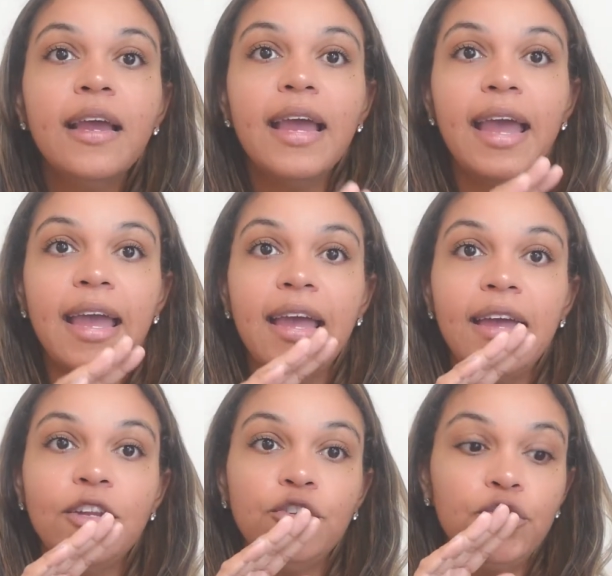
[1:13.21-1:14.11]

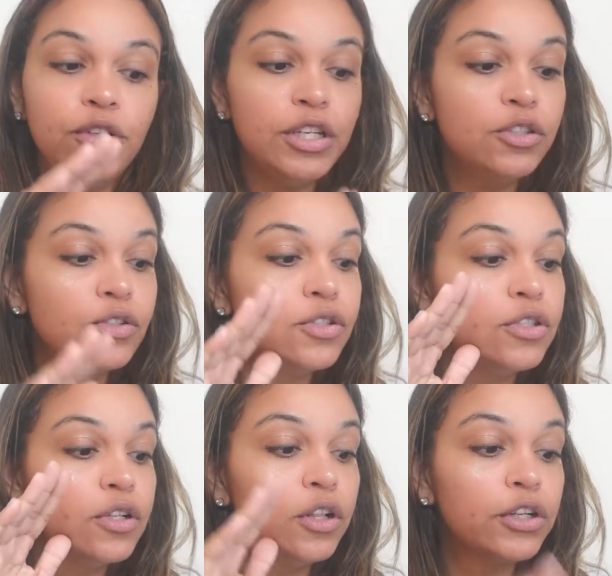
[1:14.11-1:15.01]
and you need to
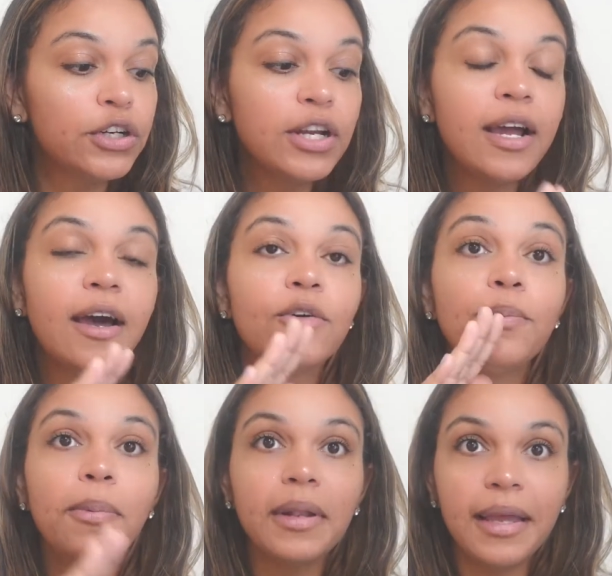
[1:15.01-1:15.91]
learn how to
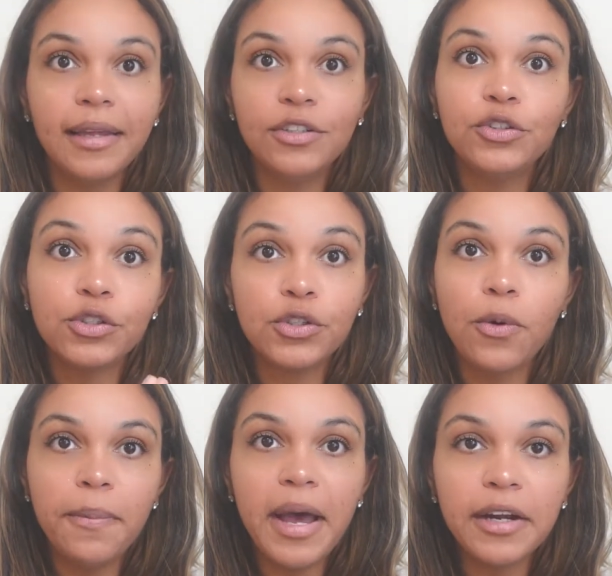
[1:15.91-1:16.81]
blend your
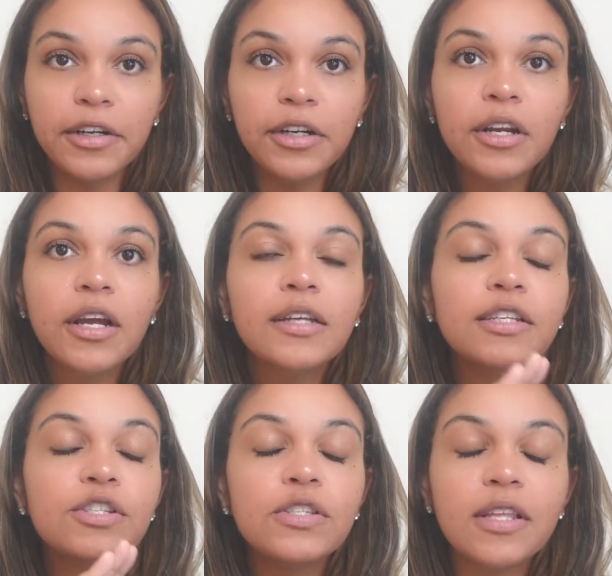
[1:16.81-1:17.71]
soap batter,
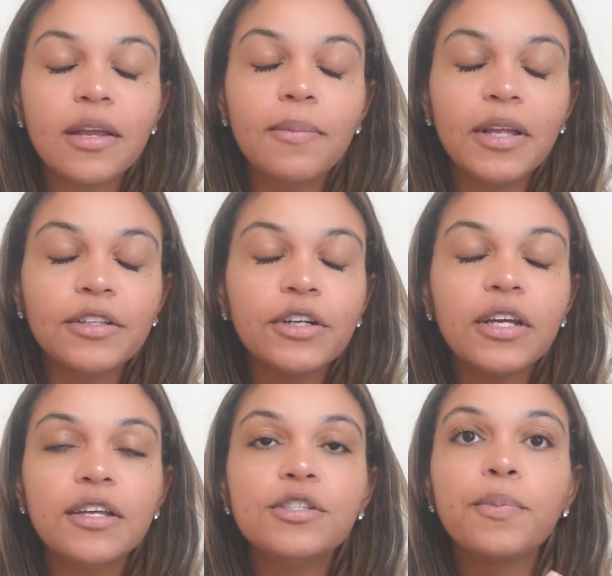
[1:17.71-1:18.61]
this stick blender
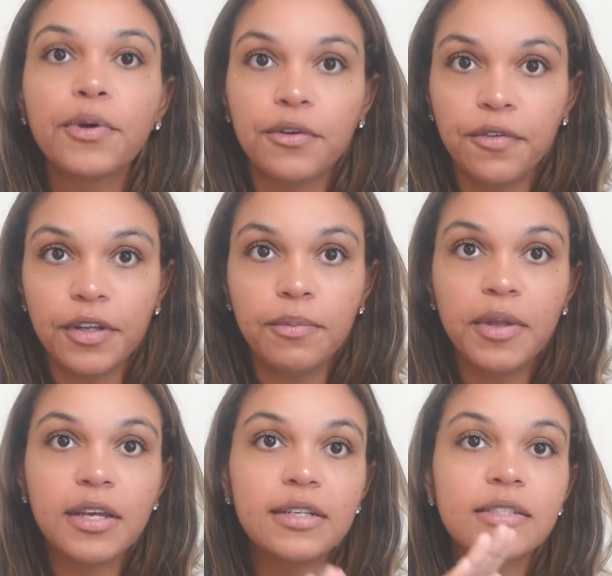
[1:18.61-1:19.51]
is perfect
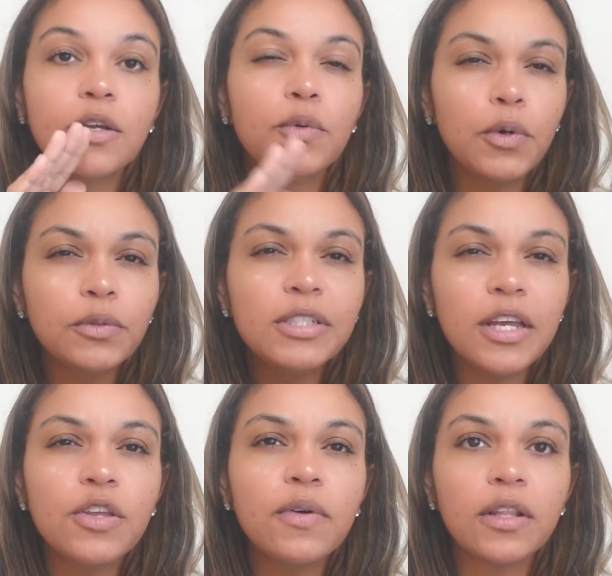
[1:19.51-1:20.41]
because it will
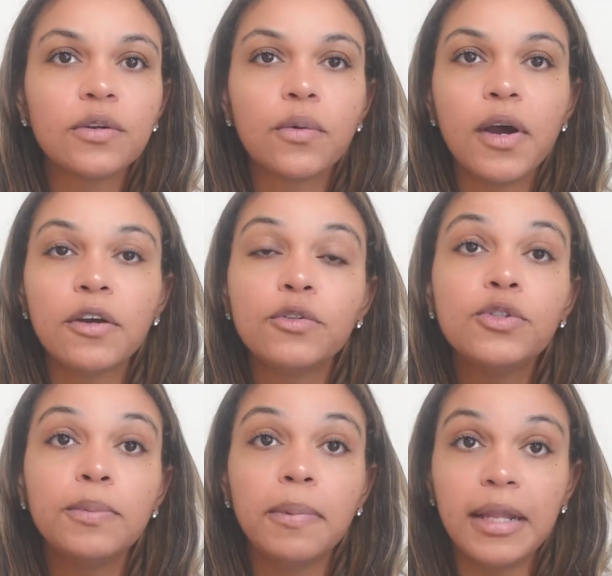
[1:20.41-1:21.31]
take you a little while
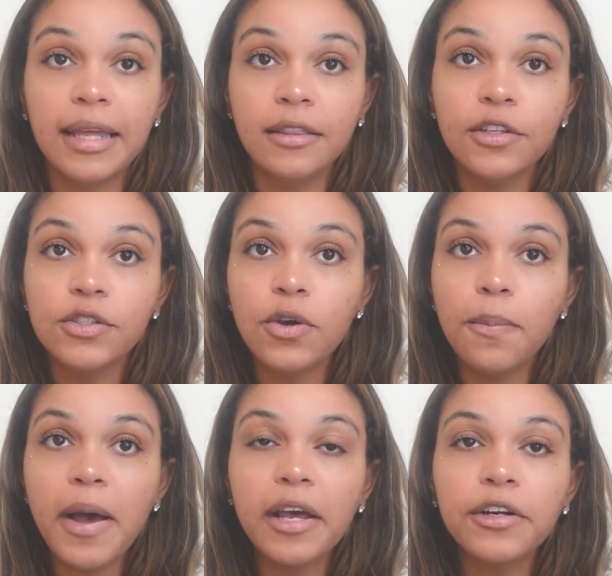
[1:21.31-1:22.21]
to blend the
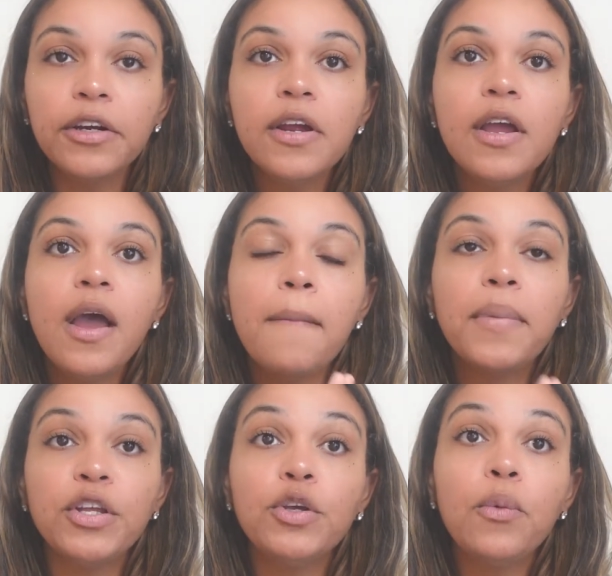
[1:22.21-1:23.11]
soap batter,
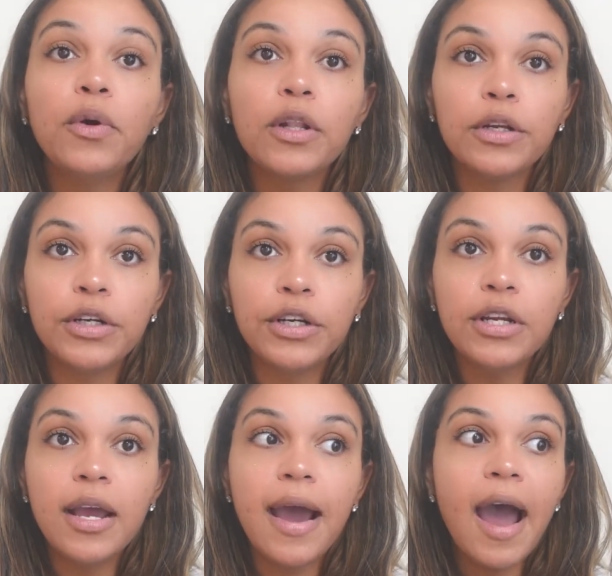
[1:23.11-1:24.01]
but you will
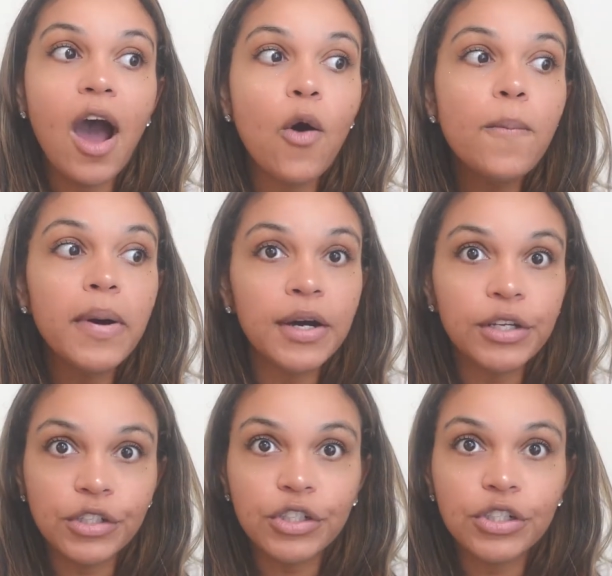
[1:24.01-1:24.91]
learn how
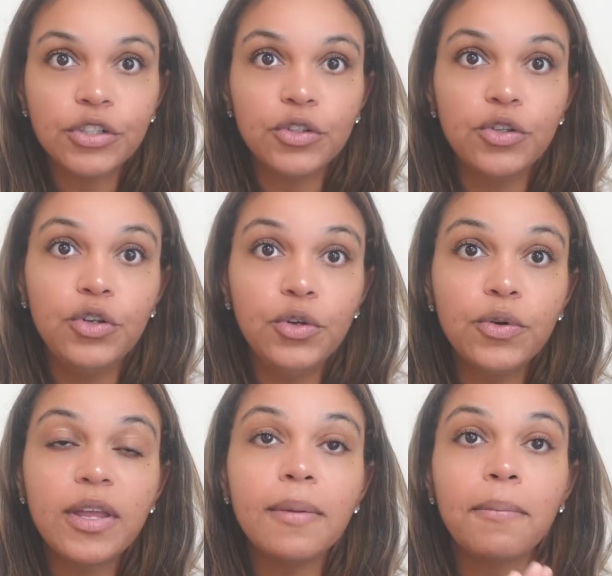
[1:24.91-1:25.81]
much
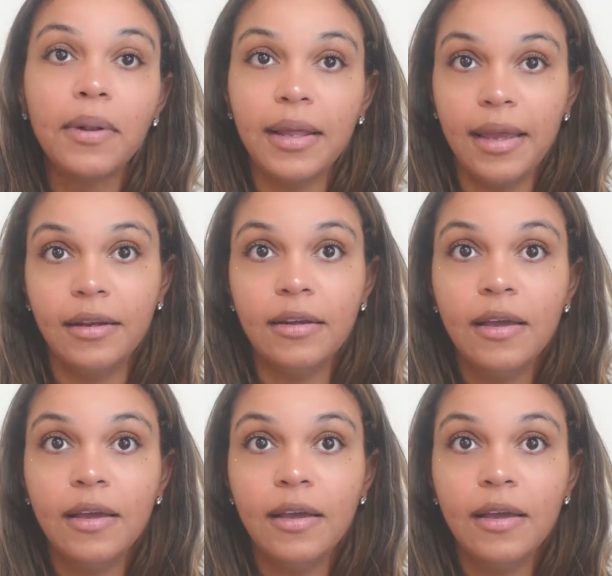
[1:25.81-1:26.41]
you can blend.